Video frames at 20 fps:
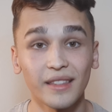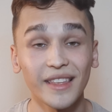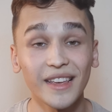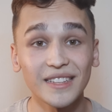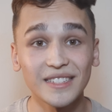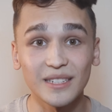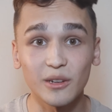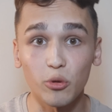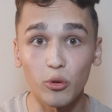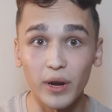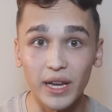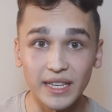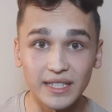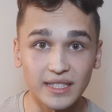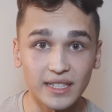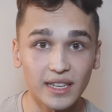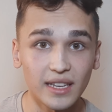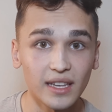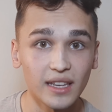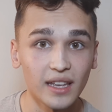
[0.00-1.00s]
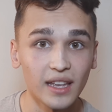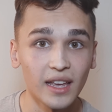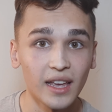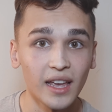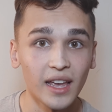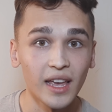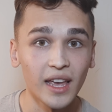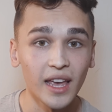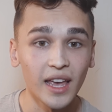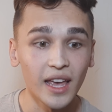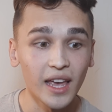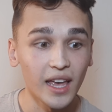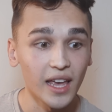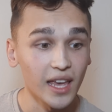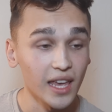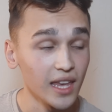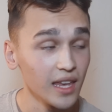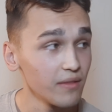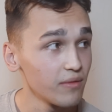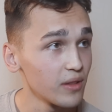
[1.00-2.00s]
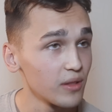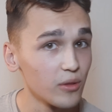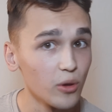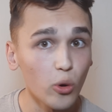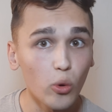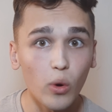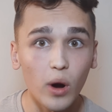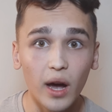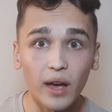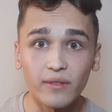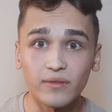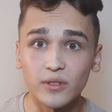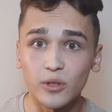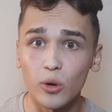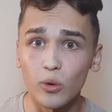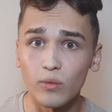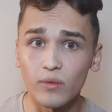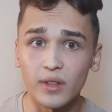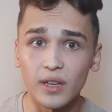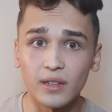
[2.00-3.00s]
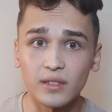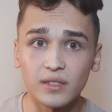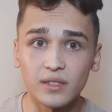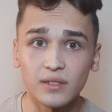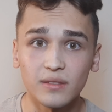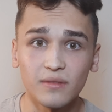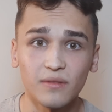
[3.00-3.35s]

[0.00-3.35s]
That's crazy. Even though I've known that